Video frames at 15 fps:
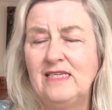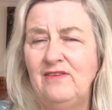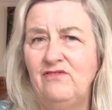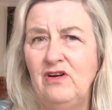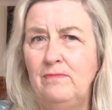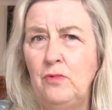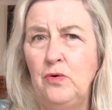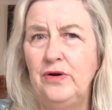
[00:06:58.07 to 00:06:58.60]
every
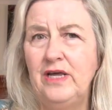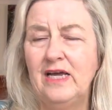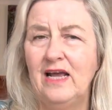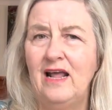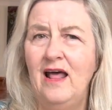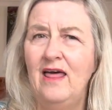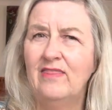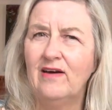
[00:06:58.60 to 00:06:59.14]
morning.
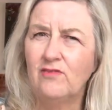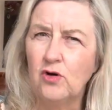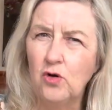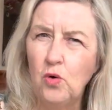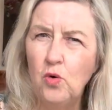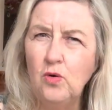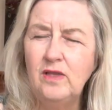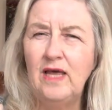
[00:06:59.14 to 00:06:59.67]
They've got
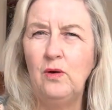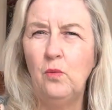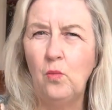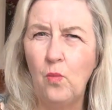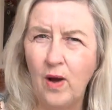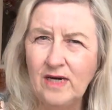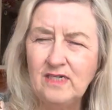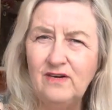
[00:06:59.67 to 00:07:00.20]
all that
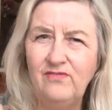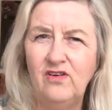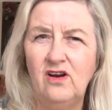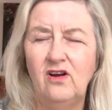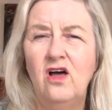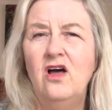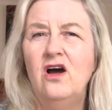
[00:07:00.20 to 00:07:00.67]
wonderful